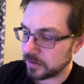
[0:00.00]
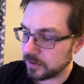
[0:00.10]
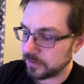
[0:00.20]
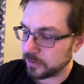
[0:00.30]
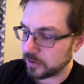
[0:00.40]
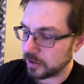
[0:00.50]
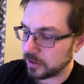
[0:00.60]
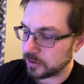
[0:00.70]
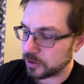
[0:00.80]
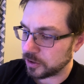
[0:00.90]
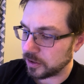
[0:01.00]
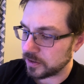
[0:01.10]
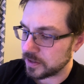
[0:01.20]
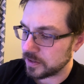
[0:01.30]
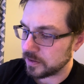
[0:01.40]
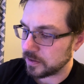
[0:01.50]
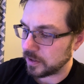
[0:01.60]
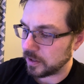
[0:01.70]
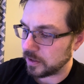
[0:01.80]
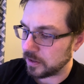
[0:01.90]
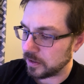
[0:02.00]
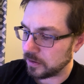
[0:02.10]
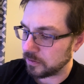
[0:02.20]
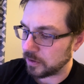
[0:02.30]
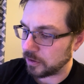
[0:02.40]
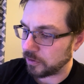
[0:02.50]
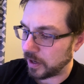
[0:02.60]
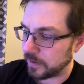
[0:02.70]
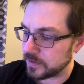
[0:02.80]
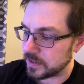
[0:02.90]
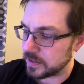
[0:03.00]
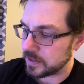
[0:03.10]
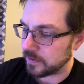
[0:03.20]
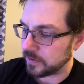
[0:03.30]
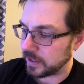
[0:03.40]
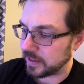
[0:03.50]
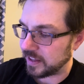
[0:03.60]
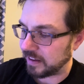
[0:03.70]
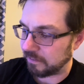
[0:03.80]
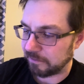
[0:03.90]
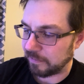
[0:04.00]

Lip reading: They're full color charts and graphs and stuff like that.